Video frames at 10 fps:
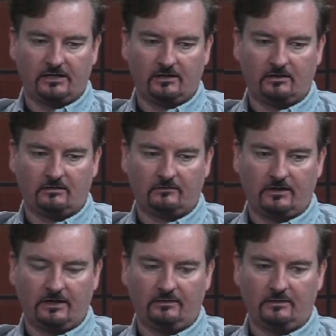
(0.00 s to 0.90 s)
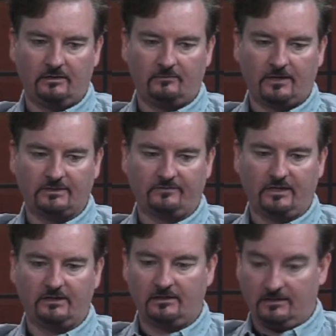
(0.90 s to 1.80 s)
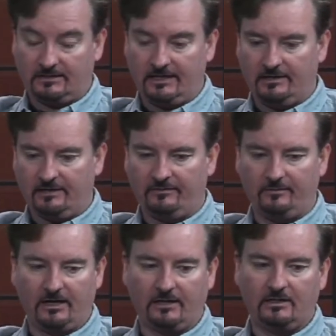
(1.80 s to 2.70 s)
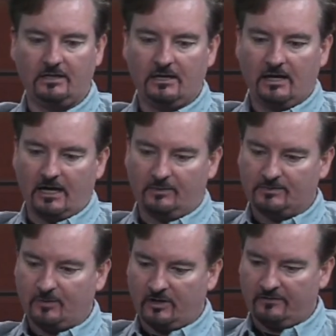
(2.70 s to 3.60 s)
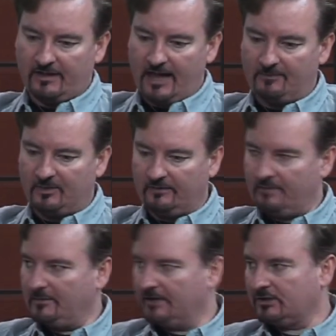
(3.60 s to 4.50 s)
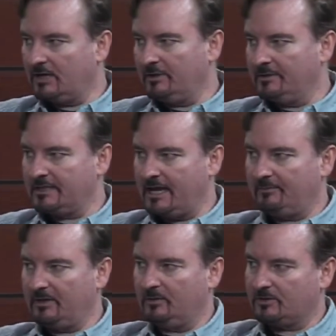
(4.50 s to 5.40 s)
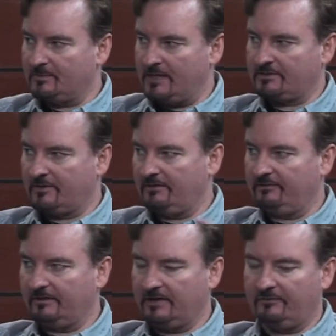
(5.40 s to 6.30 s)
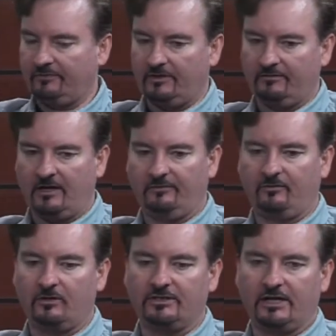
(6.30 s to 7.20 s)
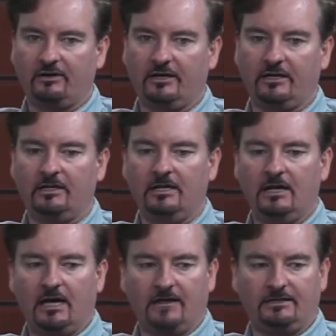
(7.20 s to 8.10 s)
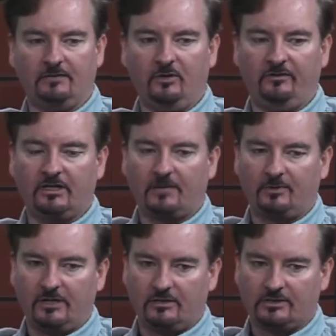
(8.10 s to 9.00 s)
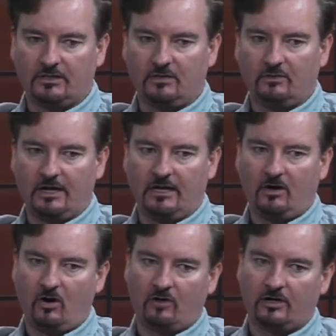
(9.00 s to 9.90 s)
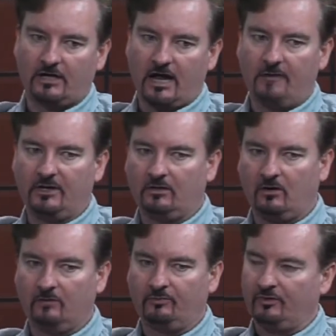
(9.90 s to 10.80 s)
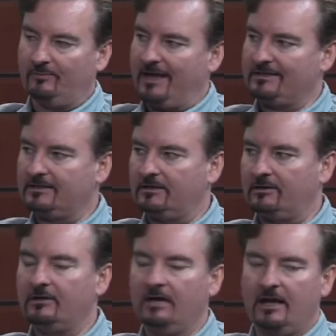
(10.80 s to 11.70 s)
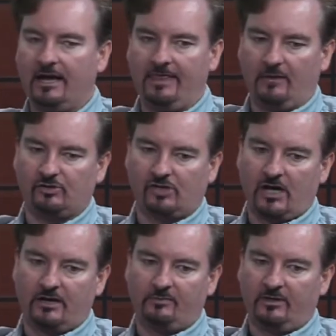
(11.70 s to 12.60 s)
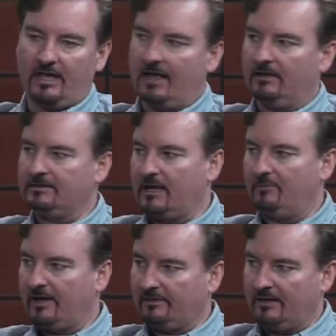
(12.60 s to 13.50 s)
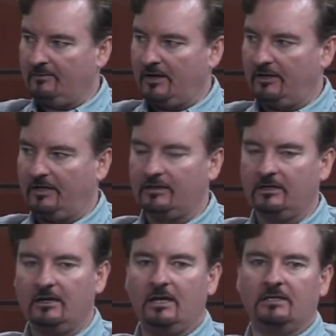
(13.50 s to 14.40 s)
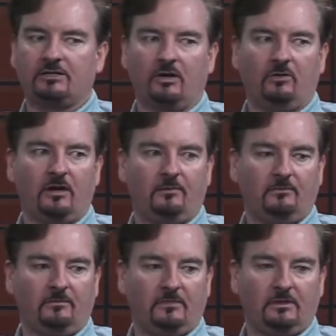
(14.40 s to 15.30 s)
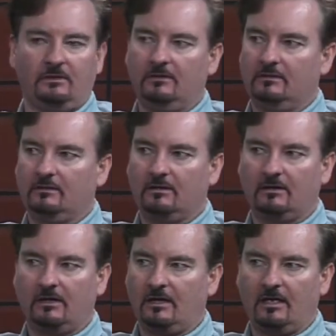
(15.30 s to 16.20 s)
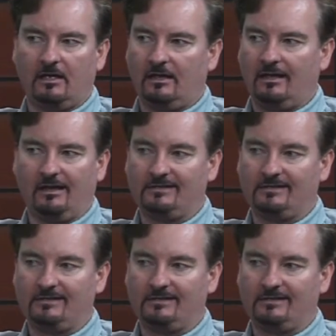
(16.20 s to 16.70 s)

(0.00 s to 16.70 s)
here in uh, Pennsylvania, the state of. I mean, I, I was part of the happening of M Night Shyamalan's The Happening, which was based around the Philadelphia Valley Forge area. I did a movie a couple of years ago, a horror comedy called Brutal Massacre, and that was shot up in the Allentown Bethlehem area. Oh, okay. So um, you're coming right. You're coming right up the turnpike.